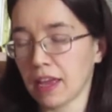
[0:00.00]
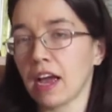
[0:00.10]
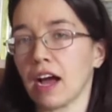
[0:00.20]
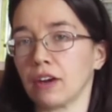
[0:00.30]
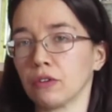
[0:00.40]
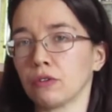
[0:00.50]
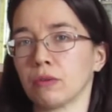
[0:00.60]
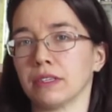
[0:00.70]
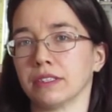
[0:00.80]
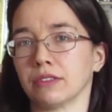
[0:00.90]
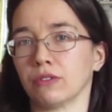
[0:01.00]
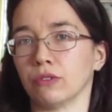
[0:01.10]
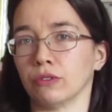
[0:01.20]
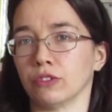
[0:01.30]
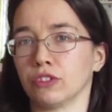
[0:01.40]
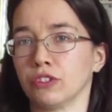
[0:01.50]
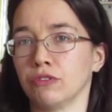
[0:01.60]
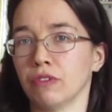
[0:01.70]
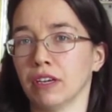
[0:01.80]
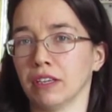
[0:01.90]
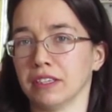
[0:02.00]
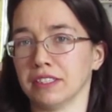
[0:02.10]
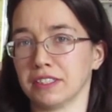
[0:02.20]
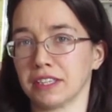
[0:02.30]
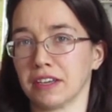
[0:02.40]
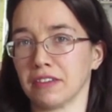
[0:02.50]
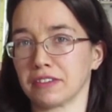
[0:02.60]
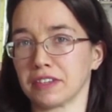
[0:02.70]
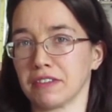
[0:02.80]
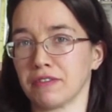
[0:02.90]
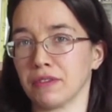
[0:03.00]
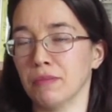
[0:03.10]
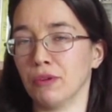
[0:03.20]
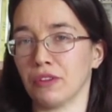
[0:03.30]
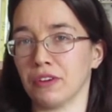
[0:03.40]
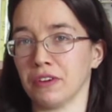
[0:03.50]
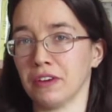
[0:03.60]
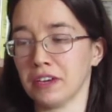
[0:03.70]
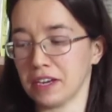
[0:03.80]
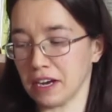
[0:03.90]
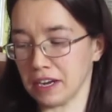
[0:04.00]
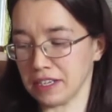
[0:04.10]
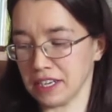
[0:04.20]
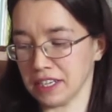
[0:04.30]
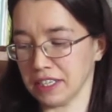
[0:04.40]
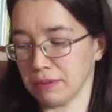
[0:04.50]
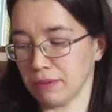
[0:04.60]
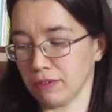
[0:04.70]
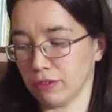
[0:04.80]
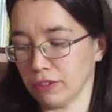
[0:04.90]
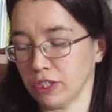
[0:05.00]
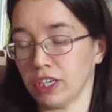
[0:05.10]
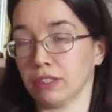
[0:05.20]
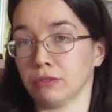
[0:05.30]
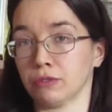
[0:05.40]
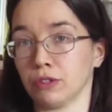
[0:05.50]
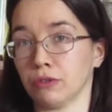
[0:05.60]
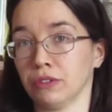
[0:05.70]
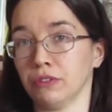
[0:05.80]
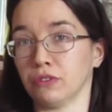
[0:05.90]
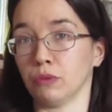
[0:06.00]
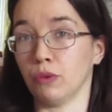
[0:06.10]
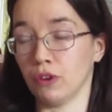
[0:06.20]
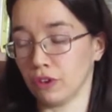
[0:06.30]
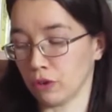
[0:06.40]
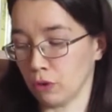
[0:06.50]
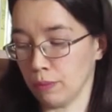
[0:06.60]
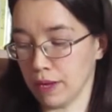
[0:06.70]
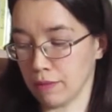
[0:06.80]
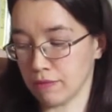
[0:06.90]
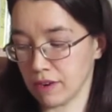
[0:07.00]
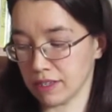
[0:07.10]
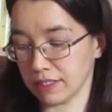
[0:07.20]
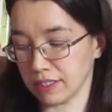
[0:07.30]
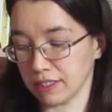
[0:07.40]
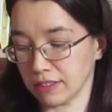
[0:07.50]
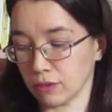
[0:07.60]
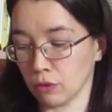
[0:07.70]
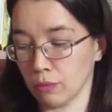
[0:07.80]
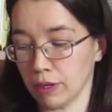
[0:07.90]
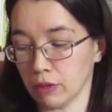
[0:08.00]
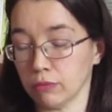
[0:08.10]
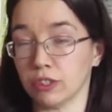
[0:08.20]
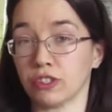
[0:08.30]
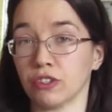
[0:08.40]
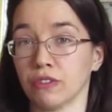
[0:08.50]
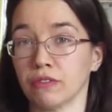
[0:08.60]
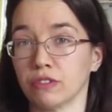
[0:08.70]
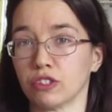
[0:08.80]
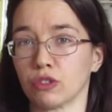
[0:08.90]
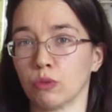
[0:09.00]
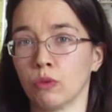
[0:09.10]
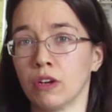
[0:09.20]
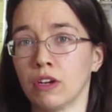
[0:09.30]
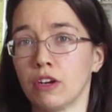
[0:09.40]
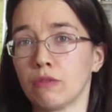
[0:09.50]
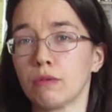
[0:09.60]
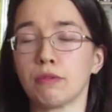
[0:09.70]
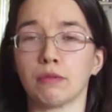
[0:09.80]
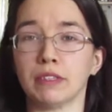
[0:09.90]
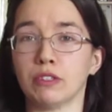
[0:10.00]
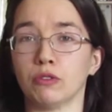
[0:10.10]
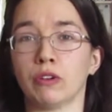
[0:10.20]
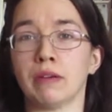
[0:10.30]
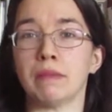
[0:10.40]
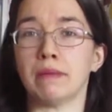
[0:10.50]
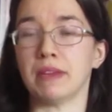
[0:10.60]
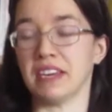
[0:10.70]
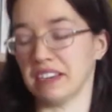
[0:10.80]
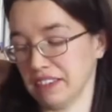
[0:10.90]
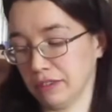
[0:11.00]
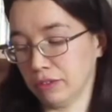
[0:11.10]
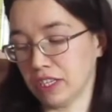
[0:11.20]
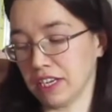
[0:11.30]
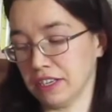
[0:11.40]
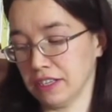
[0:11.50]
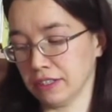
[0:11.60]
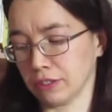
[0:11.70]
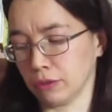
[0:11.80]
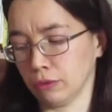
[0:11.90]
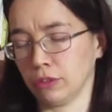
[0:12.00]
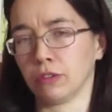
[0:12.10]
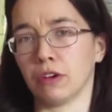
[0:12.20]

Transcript: And otherwise, of course, you realise that if the mother died before the child was old enough to work or be apprenticed or become a servant, so we're probably talking maybe 9 or 10 years old,